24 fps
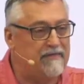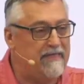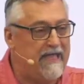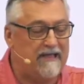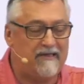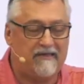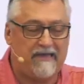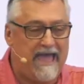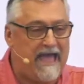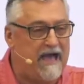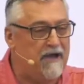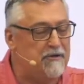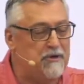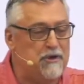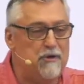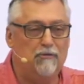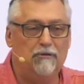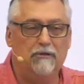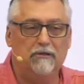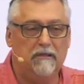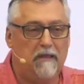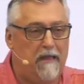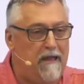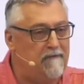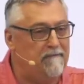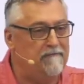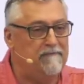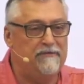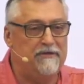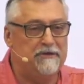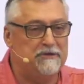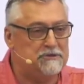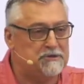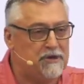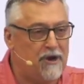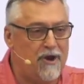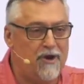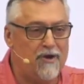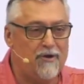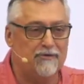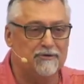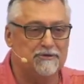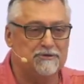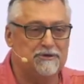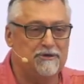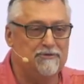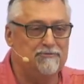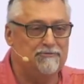that's how you love the
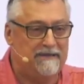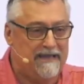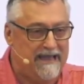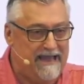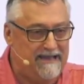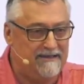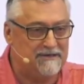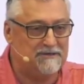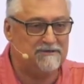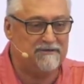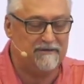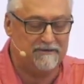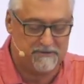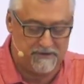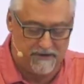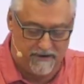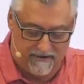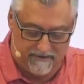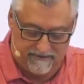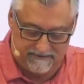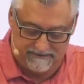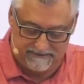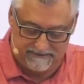church. You teach the church.